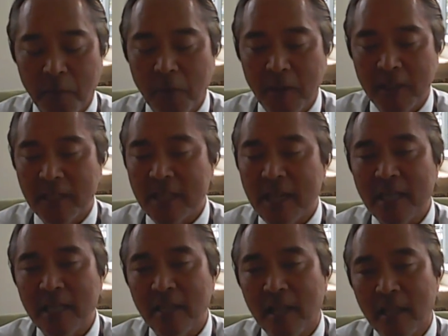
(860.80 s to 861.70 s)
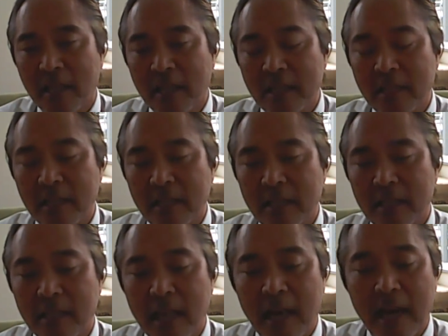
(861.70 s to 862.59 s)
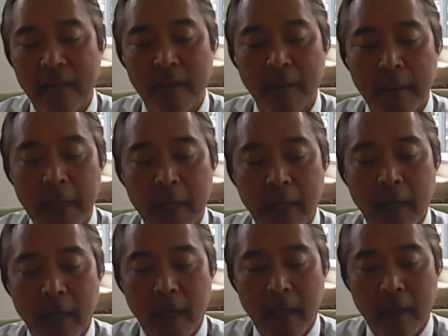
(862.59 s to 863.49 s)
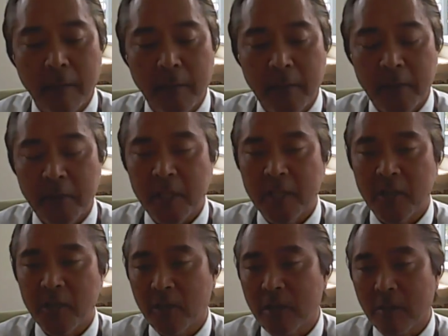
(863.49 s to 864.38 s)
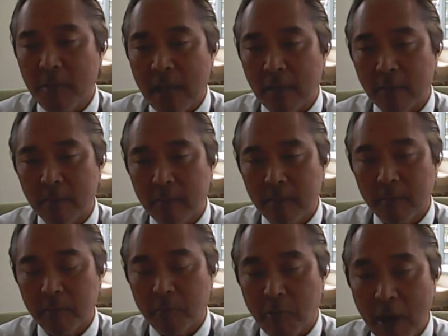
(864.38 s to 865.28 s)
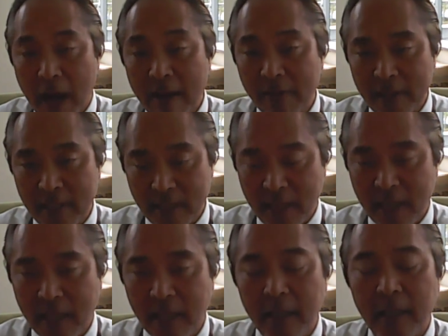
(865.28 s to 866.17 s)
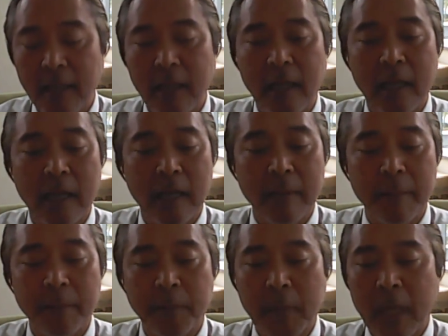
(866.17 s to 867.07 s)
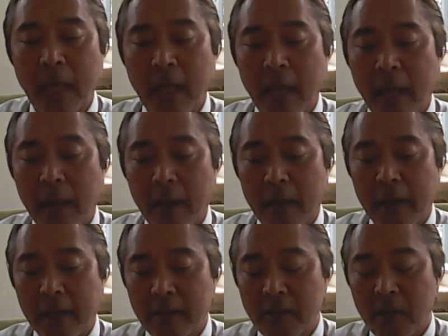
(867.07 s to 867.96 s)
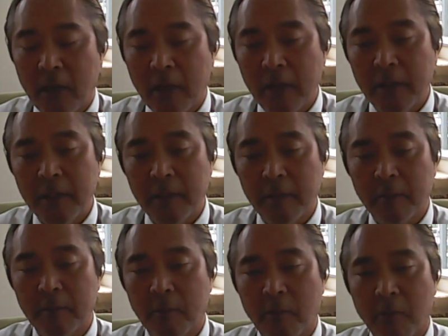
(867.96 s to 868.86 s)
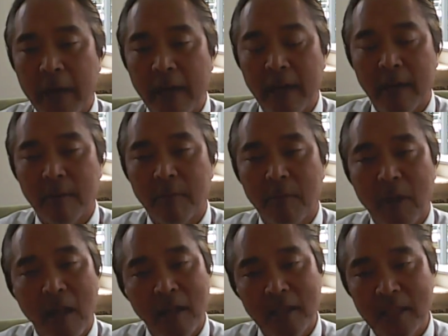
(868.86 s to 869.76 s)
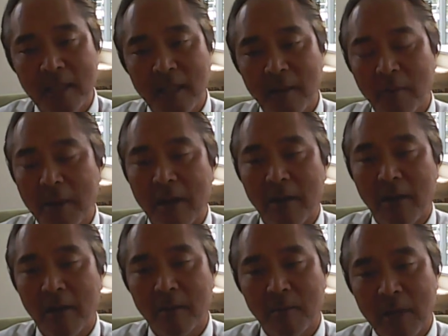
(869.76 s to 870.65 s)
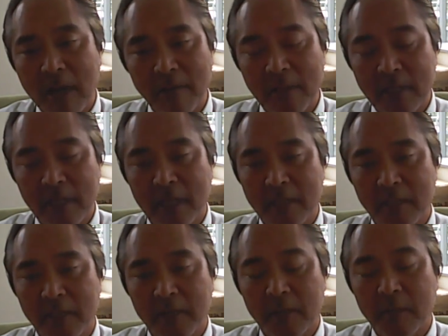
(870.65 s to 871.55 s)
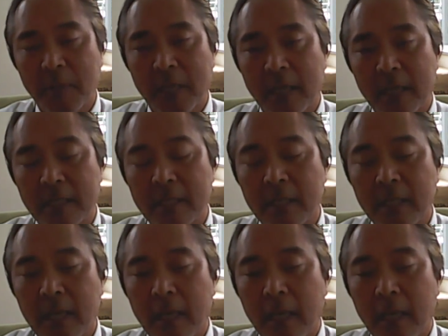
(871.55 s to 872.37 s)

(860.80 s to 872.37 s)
further discussion on this is that there's concerns about privacy. It's hard to create a policy around all the privacy issues because,